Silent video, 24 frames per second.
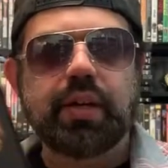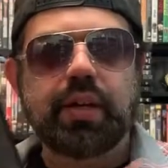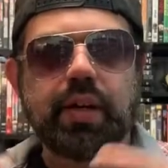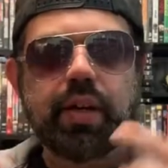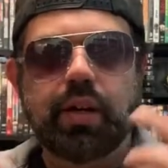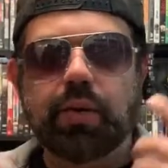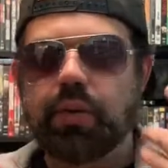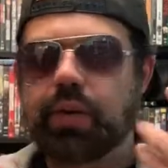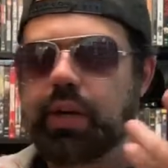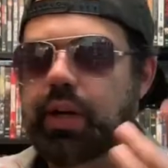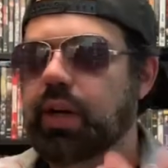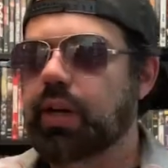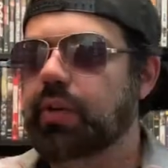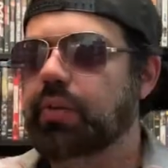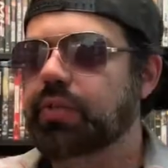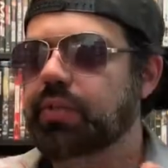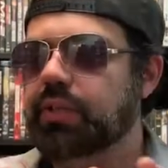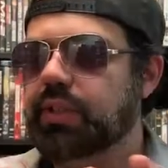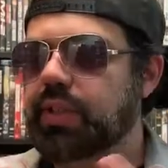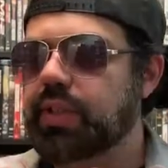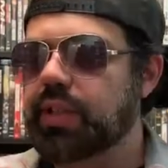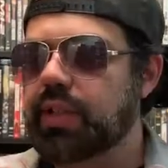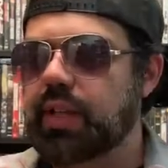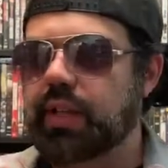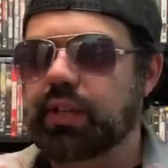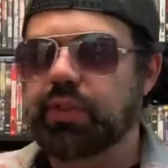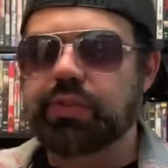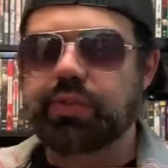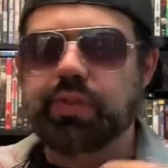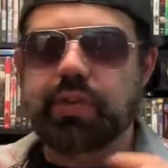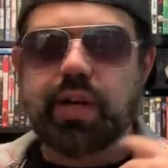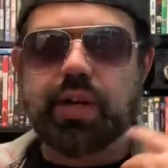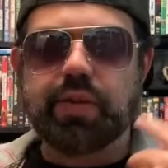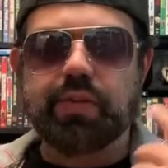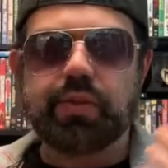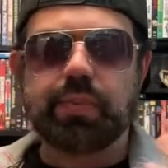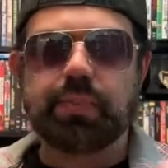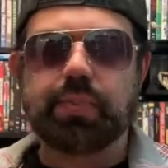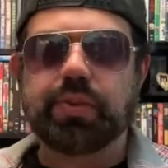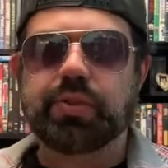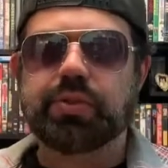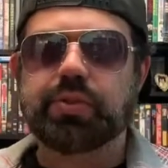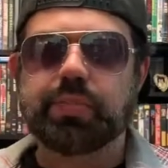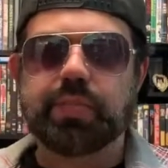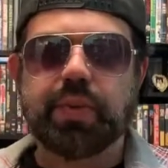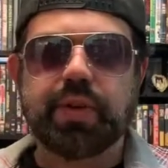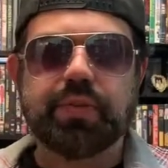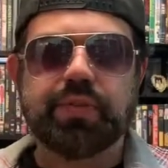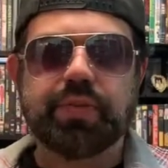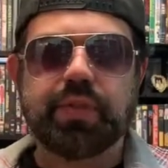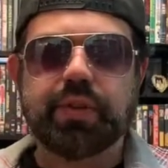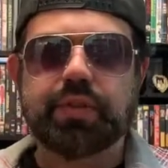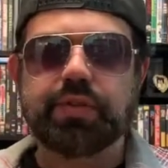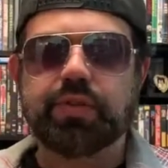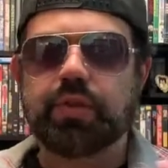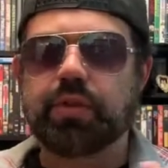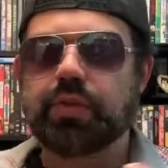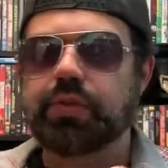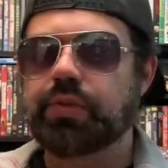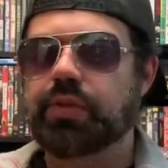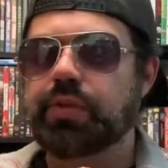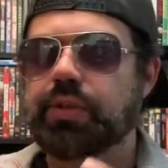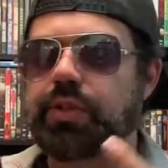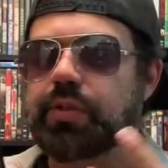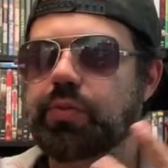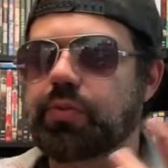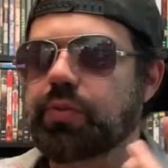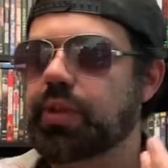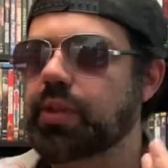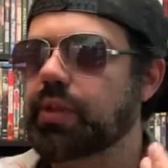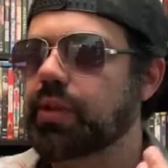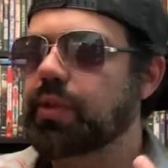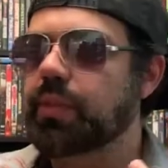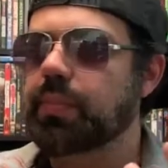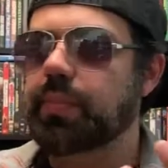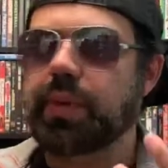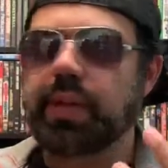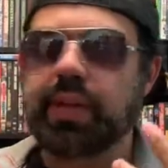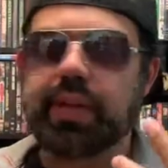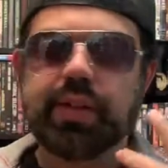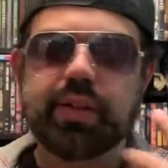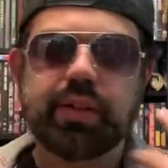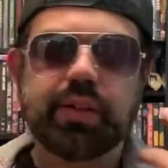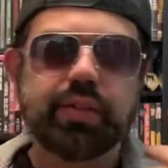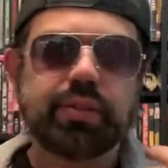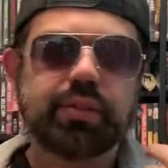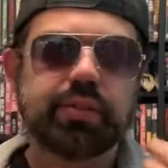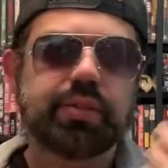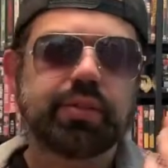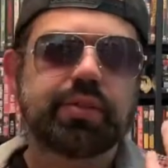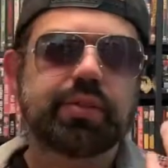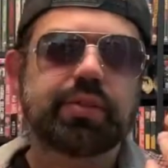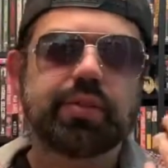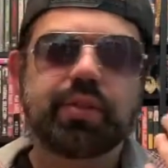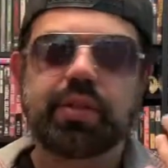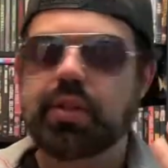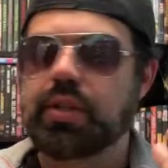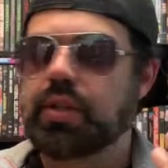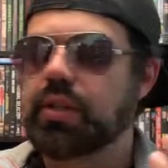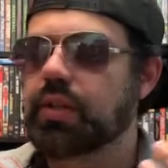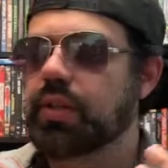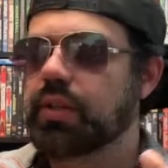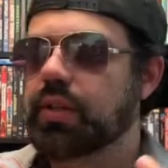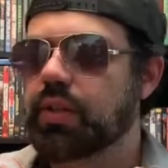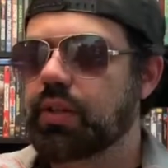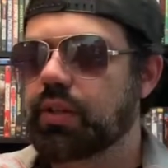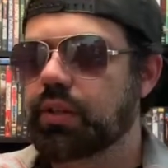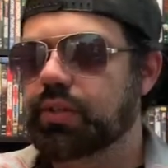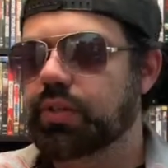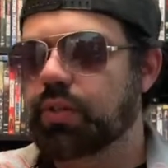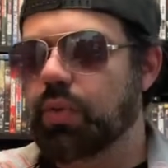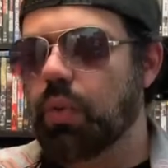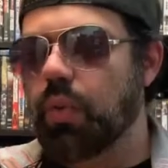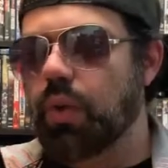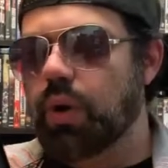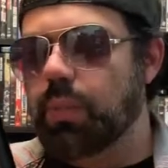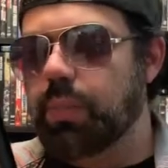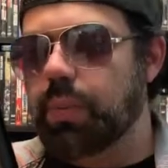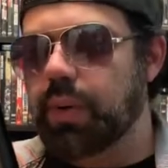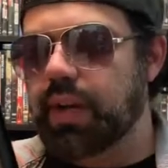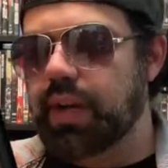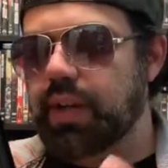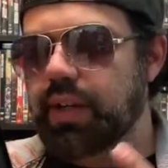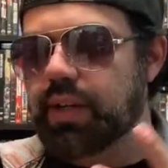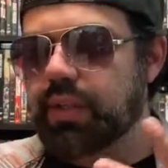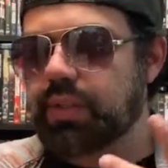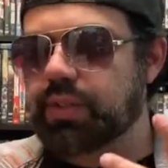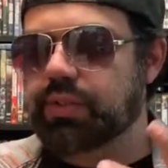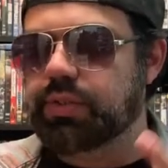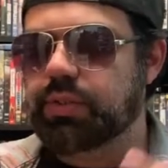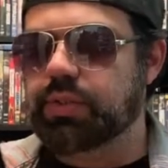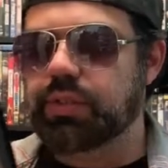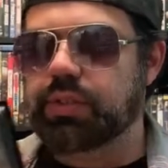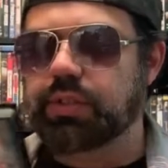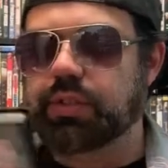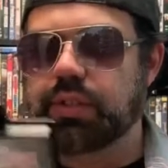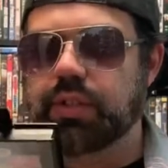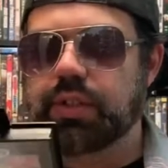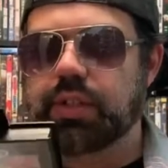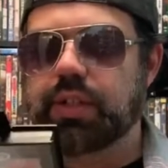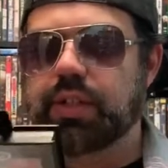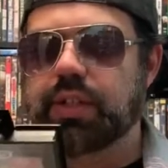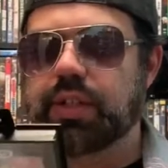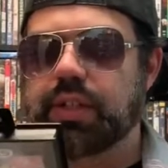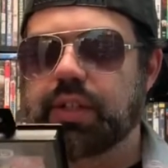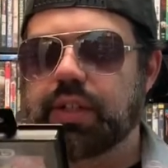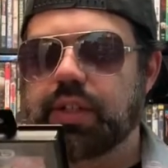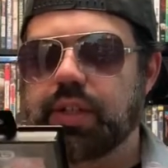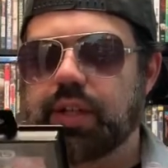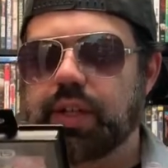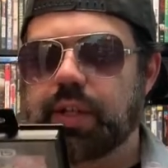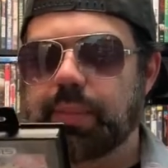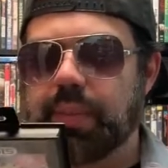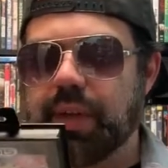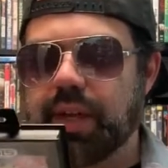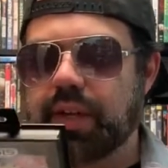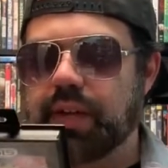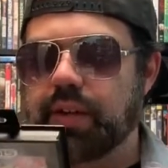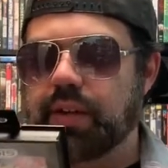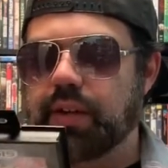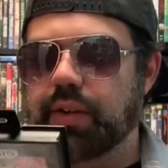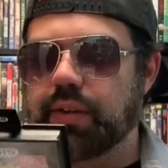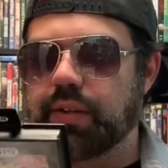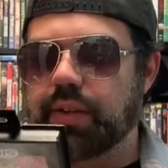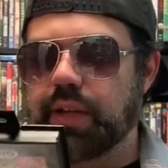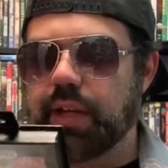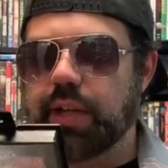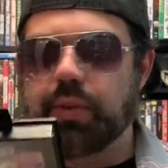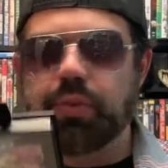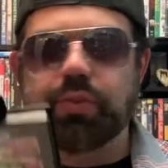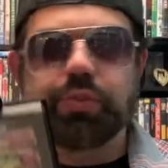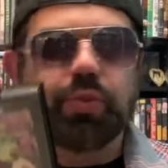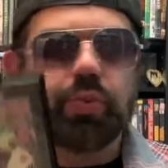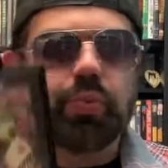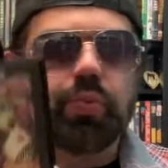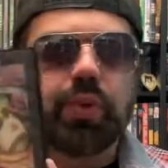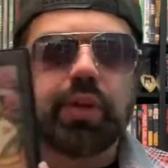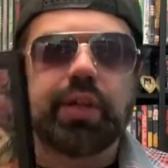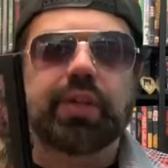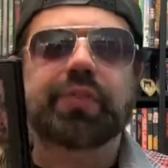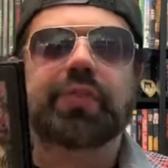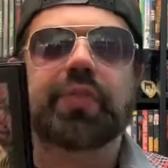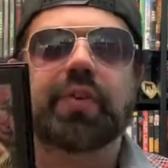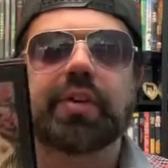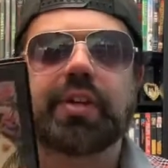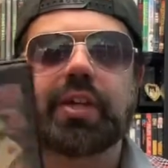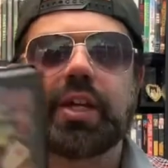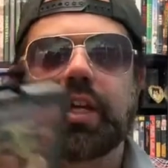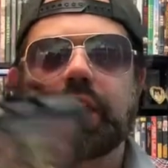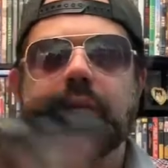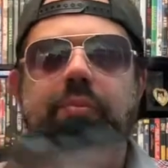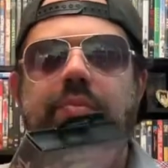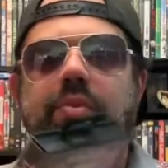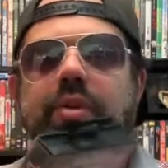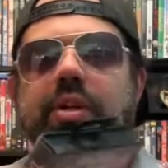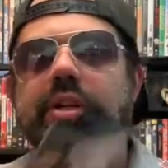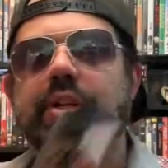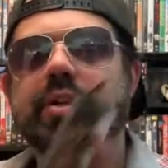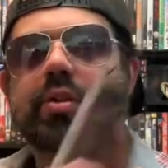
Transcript: And when I was a kid, I used to have a bunch of my friends over, and we couldn't play it because it's, you know, it's a one-player. So, but it was a really fun game, really